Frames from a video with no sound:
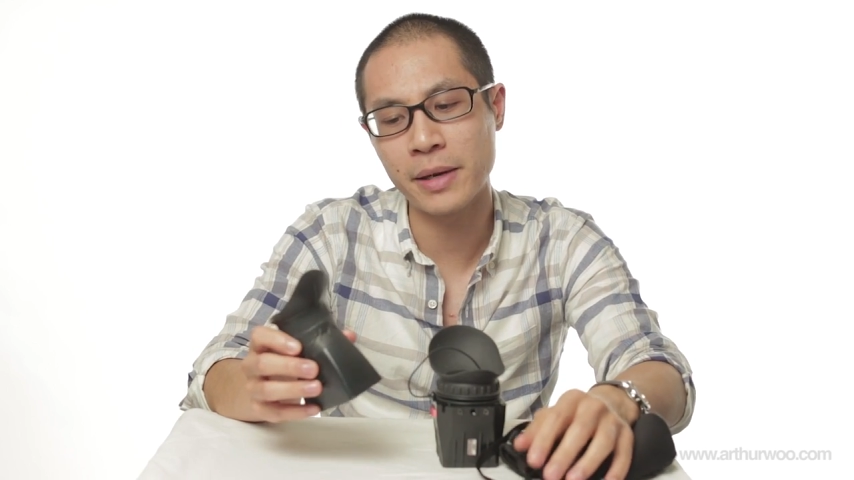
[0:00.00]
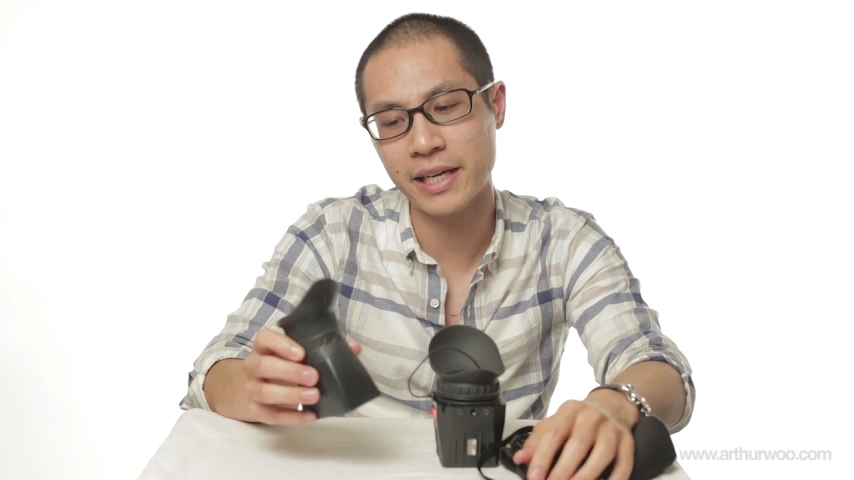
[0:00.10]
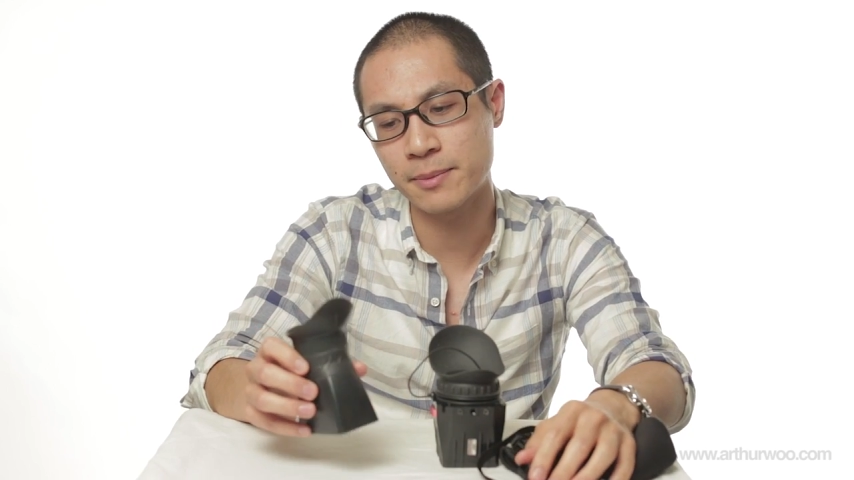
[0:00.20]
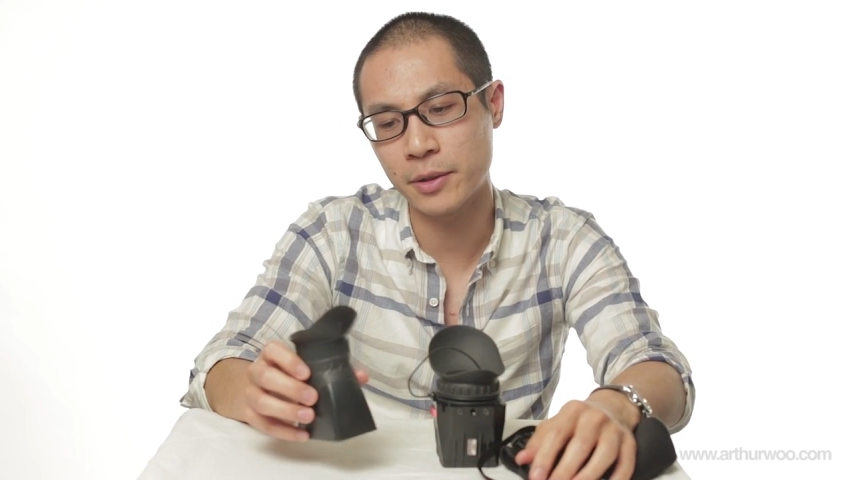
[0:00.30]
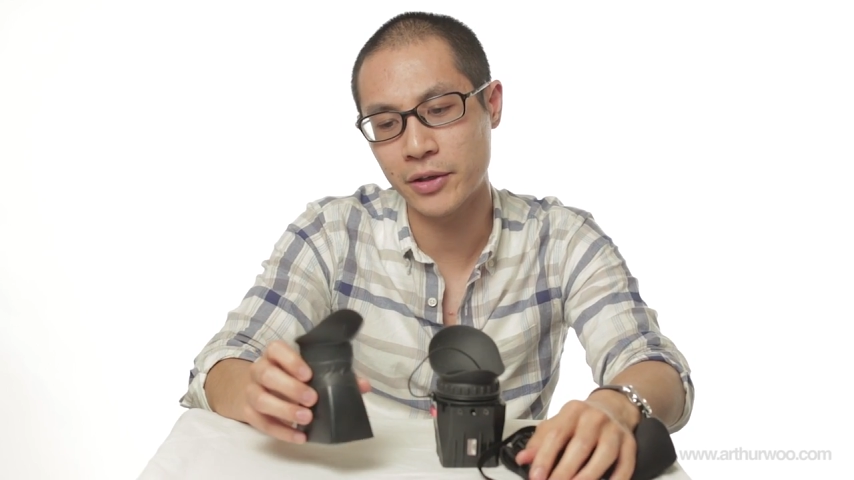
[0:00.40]
my
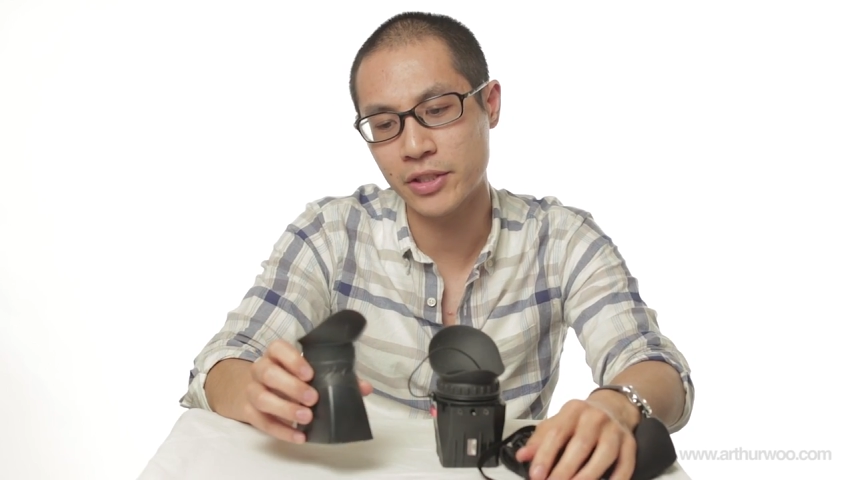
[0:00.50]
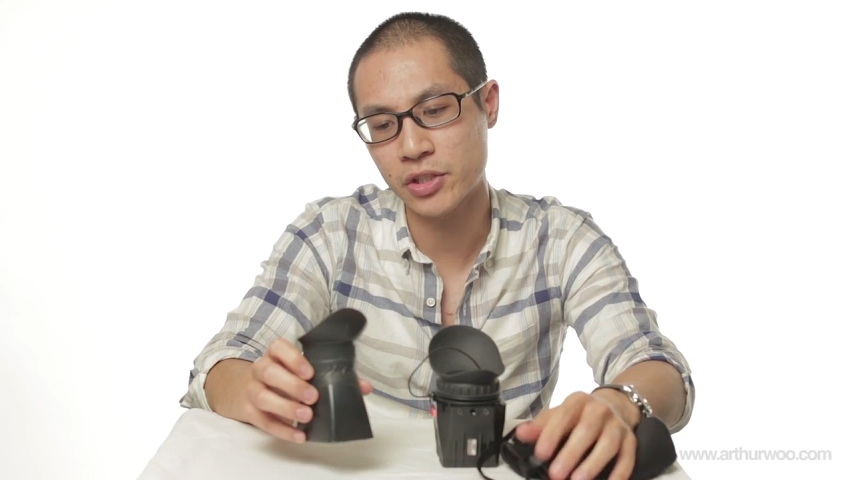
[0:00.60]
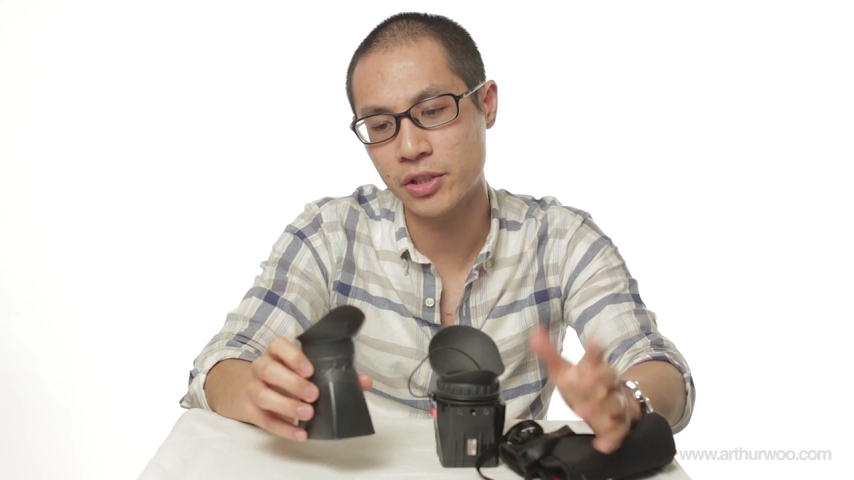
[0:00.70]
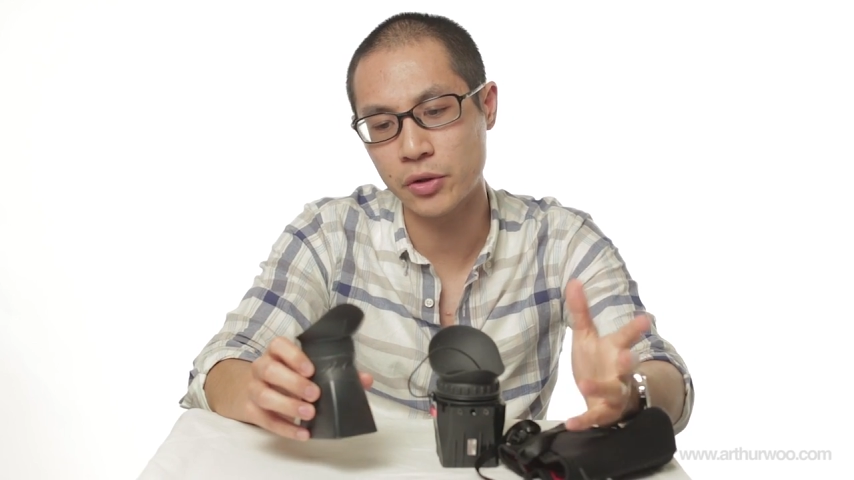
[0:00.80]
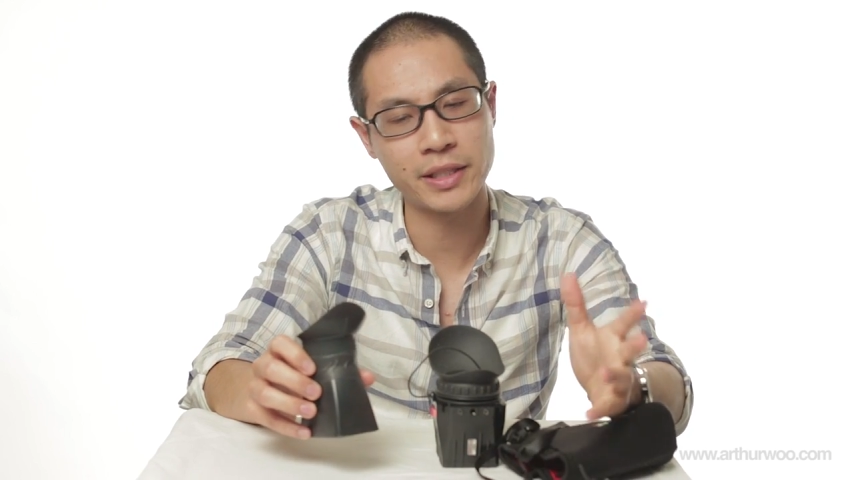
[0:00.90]
experience
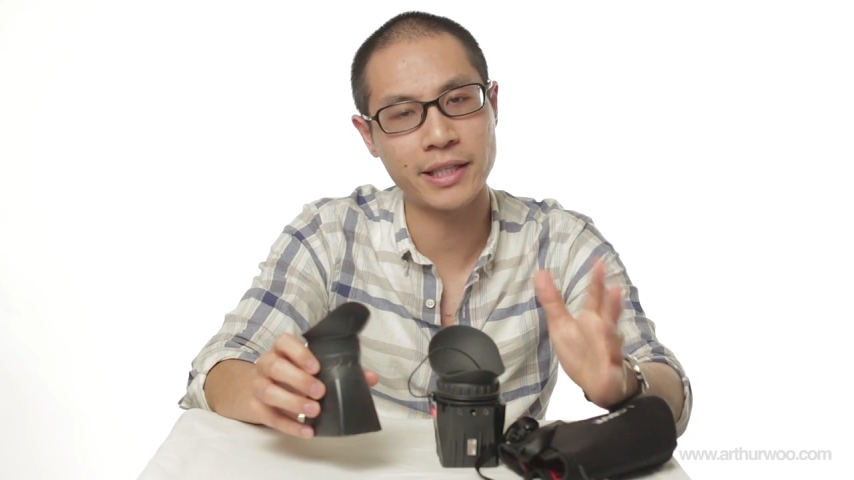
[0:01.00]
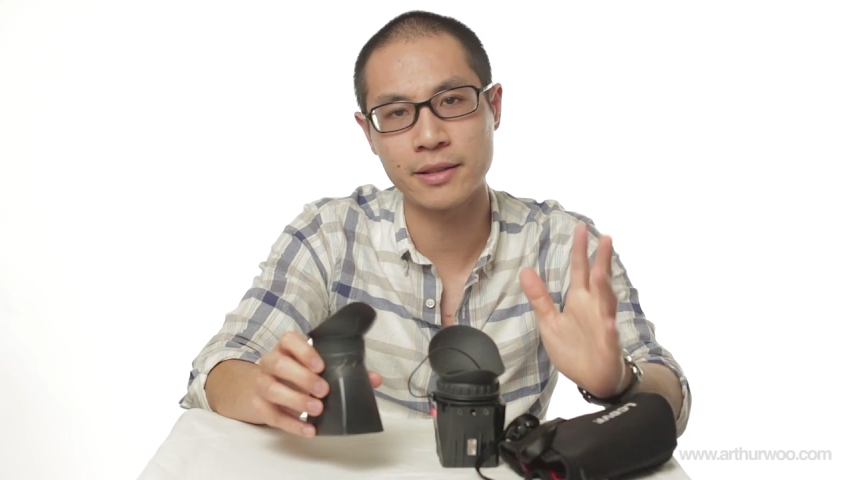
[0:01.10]
just using it